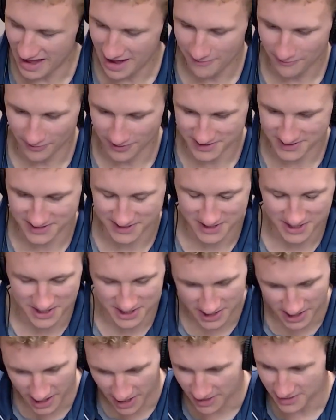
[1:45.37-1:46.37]
That was
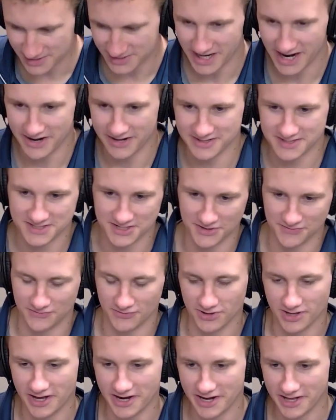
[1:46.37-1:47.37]
the undoubted
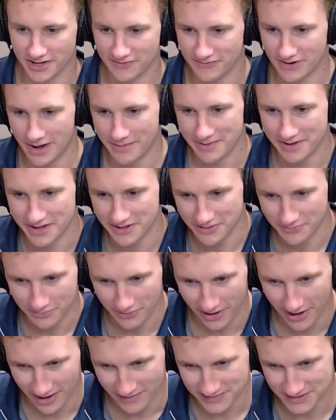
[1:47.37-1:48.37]
silver lining of not making the
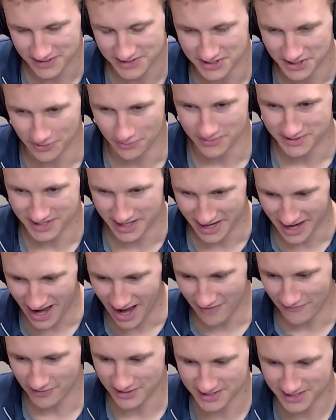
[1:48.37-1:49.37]
playoffs this year, was that
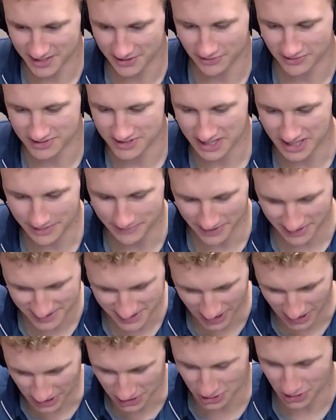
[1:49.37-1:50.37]
every single team that
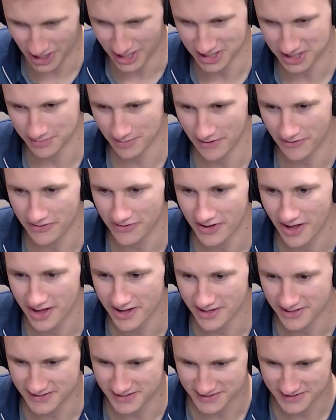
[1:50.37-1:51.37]
talked trash about the
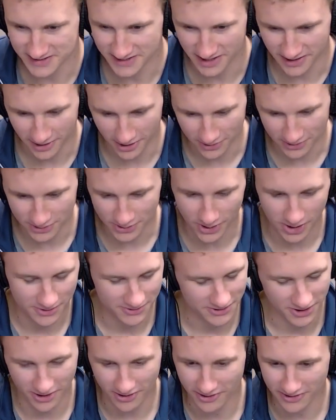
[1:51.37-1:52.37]
Yankees had said, oh,
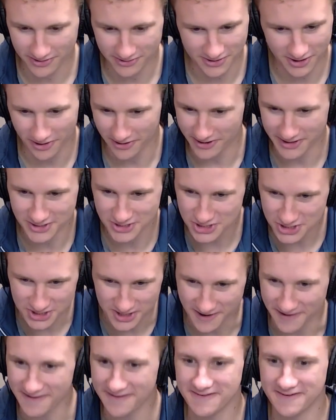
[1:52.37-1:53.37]
y'all ain't
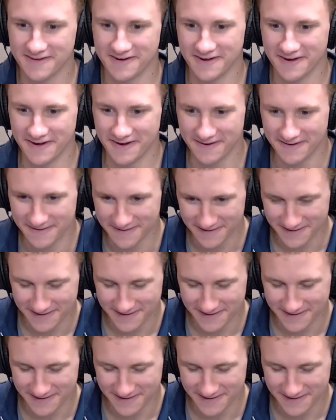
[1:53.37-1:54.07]
shit, you know?